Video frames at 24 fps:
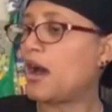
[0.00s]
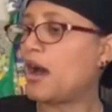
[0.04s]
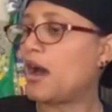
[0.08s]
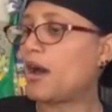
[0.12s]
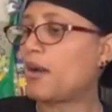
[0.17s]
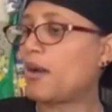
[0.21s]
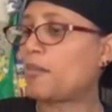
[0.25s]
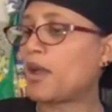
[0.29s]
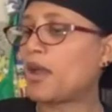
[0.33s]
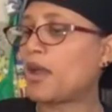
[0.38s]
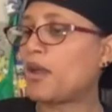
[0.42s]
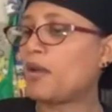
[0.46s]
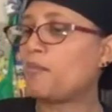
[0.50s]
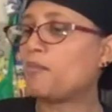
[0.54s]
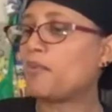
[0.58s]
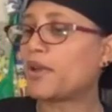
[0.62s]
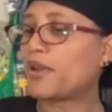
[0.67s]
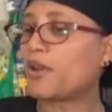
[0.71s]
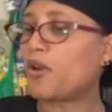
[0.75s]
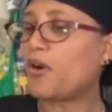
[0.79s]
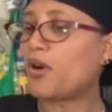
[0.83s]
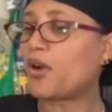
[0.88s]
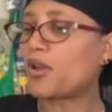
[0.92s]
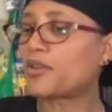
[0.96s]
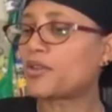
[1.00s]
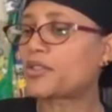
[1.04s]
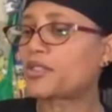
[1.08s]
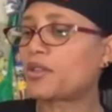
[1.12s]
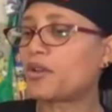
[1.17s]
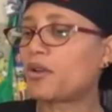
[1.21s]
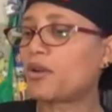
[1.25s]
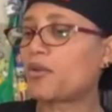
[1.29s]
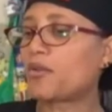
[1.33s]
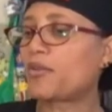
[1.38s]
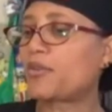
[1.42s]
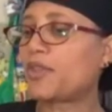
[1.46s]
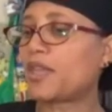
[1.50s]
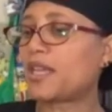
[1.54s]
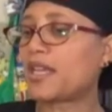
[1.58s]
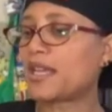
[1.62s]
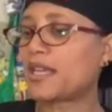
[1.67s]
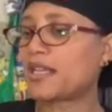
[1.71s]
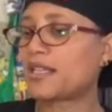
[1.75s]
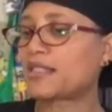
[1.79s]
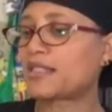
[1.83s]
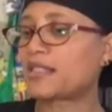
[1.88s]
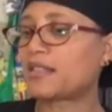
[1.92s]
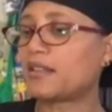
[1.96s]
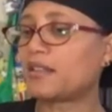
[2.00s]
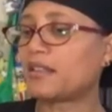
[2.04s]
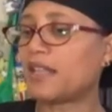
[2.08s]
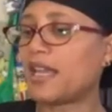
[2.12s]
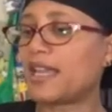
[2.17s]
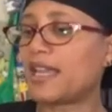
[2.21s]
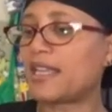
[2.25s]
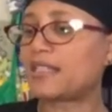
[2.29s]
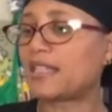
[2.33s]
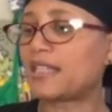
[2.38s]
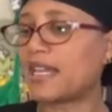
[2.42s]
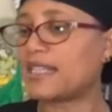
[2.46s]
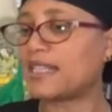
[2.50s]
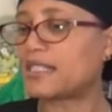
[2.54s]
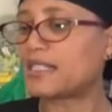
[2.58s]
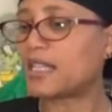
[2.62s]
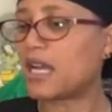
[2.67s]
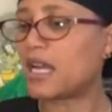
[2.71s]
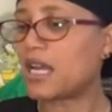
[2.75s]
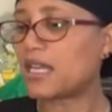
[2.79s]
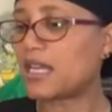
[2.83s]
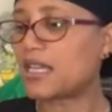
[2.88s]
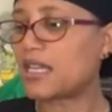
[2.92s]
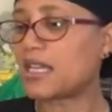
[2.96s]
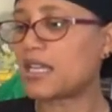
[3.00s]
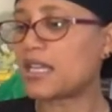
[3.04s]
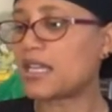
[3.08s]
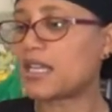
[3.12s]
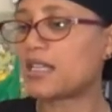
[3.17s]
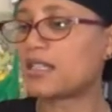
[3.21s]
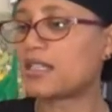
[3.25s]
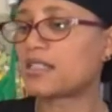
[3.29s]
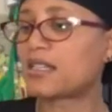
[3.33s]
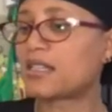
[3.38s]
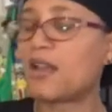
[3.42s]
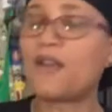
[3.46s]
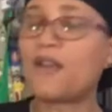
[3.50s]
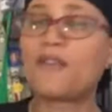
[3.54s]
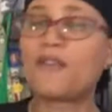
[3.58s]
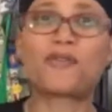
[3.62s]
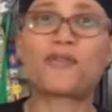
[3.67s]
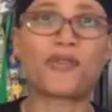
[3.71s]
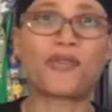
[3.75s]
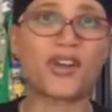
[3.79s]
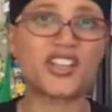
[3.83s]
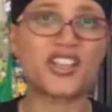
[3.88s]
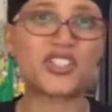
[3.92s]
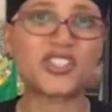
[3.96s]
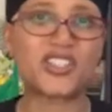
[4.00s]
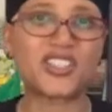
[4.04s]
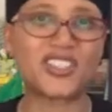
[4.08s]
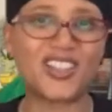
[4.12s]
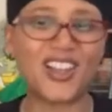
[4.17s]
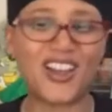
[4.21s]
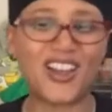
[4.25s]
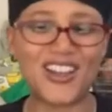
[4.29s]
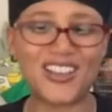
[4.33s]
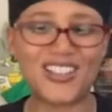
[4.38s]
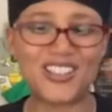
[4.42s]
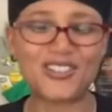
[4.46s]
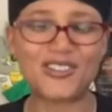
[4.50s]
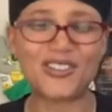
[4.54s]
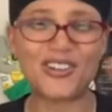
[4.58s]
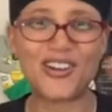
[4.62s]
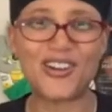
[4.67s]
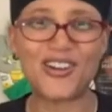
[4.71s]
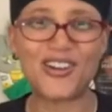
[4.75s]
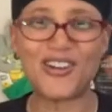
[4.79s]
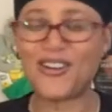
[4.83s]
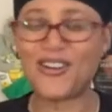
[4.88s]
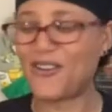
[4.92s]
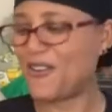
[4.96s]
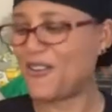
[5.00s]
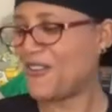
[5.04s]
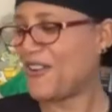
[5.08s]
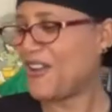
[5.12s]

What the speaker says: But also things like diced onions, fresh cilantro,